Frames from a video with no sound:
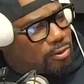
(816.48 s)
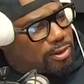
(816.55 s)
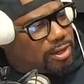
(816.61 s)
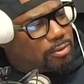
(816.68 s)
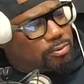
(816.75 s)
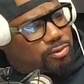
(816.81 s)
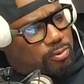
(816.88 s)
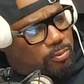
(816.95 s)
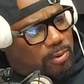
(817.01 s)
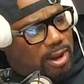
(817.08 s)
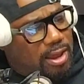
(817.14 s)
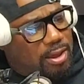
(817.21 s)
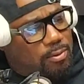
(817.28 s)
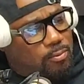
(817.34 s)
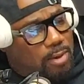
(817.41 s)
he was
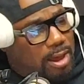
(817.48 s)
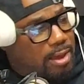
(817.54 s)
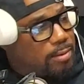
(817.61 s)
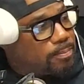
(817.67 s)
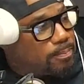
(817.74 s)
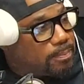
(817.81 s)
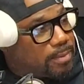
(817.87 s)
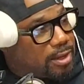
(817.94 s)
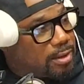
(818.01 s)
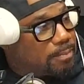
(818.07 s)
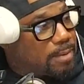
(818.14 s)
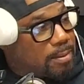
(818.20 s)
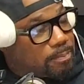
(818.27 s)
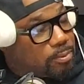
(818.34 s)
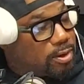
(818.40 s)
around while me and
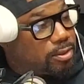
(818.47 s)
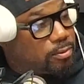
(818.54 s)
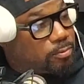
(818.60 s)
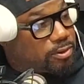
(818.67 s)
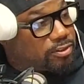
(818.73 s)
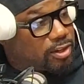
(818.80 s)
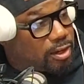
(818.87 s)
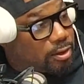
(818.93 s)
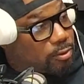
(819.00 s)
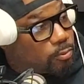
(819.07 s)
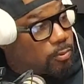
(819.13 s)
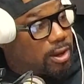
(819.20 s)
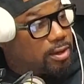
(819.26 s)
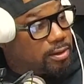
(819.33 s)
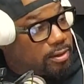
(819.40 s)
my brother was here
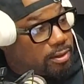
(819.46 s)
running it.